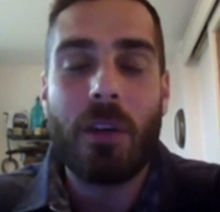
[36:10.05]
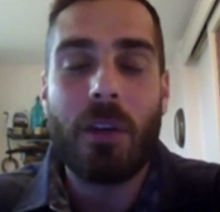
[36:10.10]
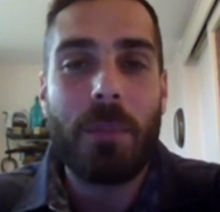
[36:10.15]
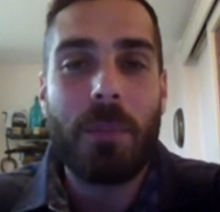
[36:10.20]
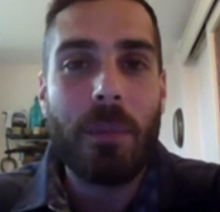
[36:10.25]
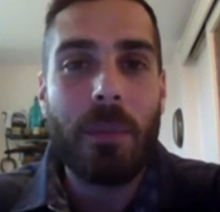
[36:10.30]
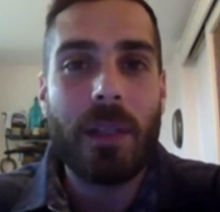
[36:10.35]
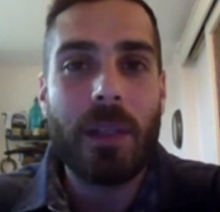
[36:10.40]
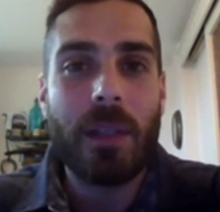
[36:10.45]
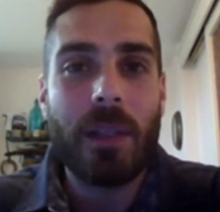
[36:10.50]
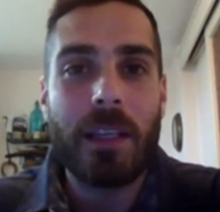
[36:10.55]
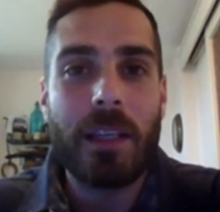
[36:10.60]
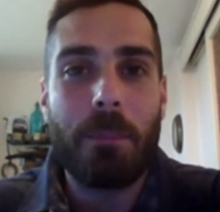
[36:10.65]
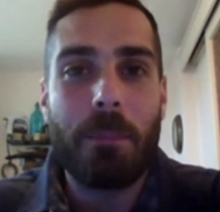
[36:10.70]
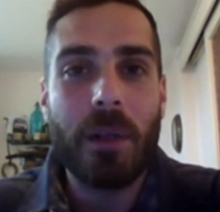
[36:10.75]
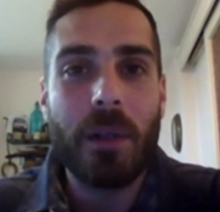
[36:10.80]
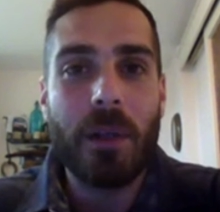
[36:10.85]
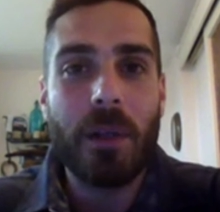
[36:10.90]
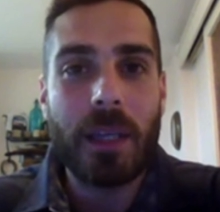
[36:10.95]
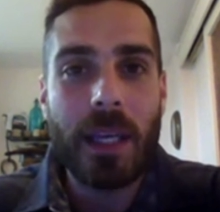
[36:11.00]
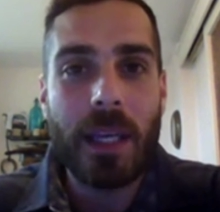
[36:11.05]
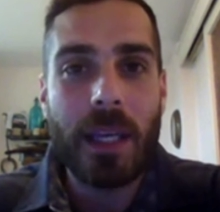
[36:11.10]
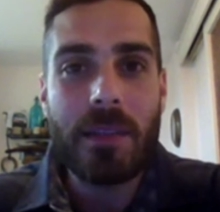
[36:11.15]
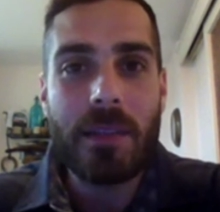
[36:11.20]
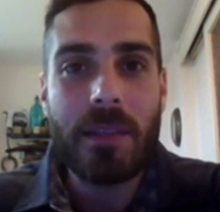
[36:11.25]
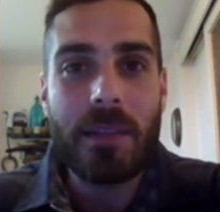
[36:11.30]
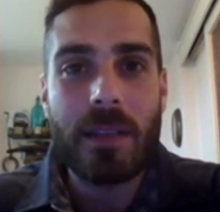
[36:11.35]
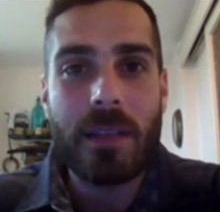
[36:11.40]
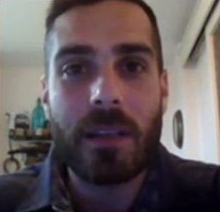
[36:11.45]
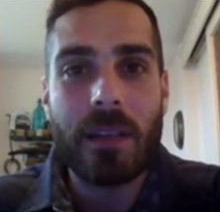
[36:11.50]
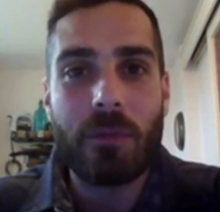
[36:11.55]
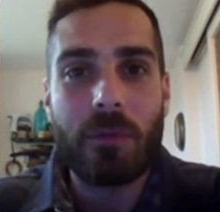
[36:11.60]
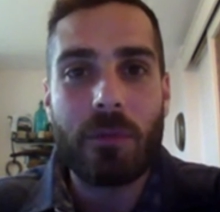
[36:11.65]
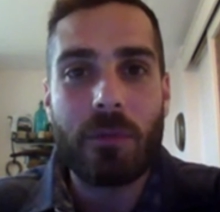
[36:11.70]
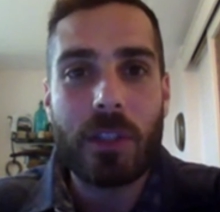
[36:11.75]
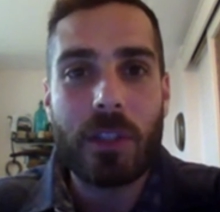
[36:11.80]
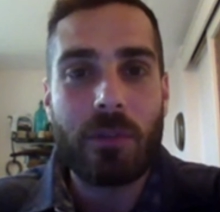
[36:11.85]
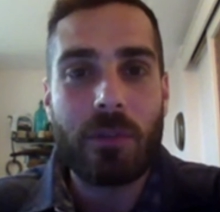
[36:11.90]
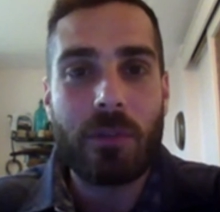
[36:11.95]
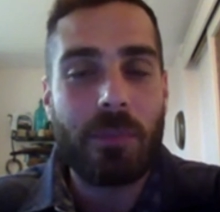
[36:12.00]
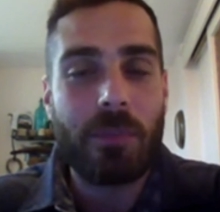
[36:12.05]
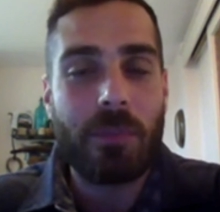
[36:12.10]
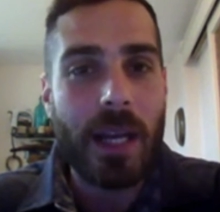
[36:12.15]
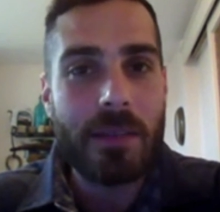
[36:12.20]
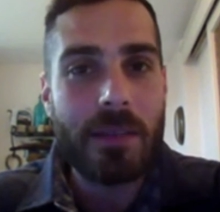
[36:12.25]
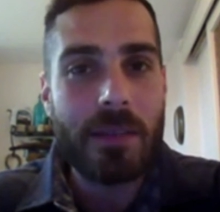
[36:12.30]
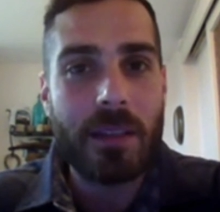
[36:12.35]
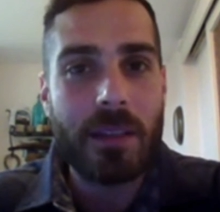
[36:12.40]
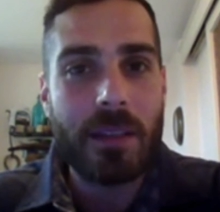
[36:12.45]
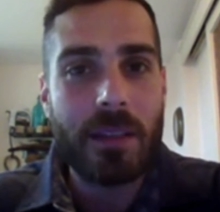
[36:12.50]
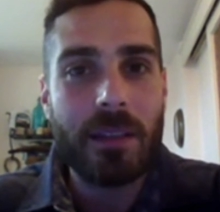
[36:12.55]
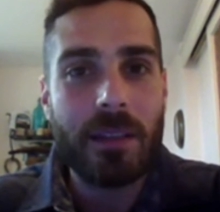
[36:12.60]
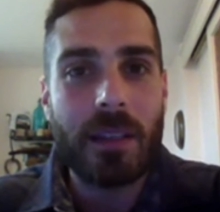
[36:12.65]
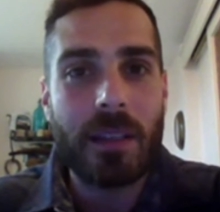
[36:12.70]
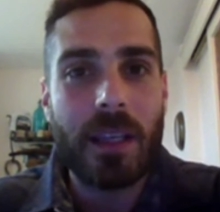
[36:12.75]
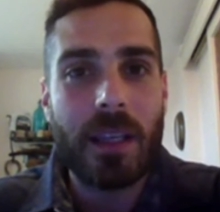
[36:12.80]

people like Bill Gates and Richard Branson